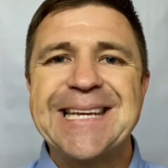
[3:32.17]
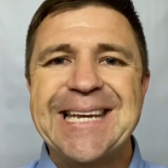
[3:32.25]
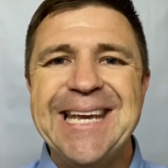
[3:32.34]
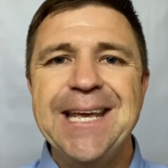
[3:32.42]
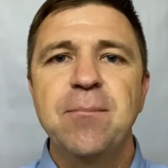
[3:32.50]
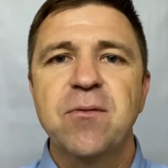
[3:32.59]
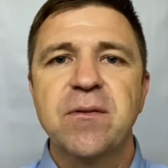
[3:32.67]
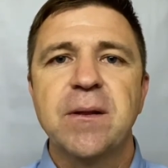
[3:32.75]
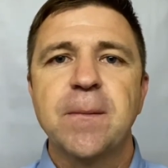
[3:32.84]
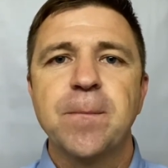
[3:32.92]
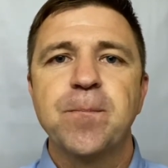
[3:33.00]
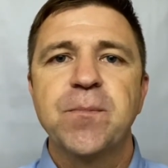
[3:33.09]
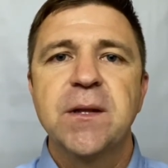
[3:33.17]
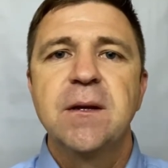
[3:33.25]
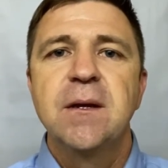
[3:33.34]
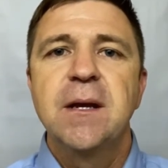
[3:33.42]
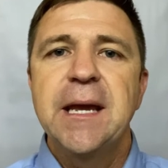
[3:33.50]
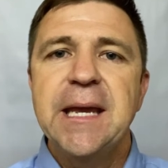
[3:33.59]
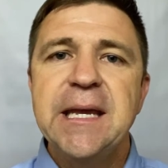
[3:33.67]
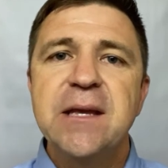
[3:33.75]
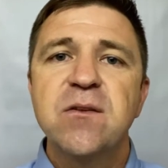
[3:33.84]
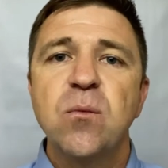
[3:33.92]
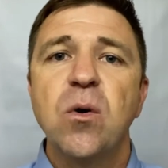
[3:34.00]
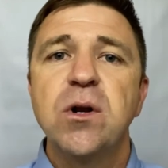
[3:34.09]
keeps them, he
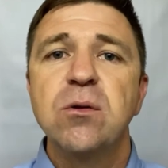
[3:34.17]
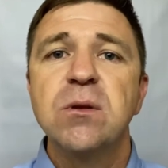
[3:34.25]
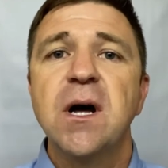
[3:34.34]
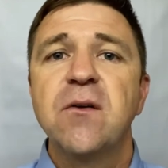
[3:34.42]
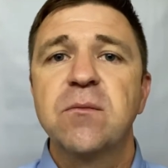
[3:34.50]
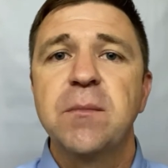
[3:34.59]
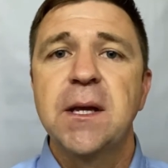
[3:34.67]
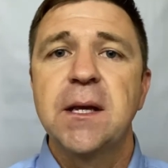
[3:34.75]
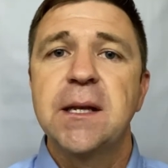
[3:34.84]
is the one who loves me.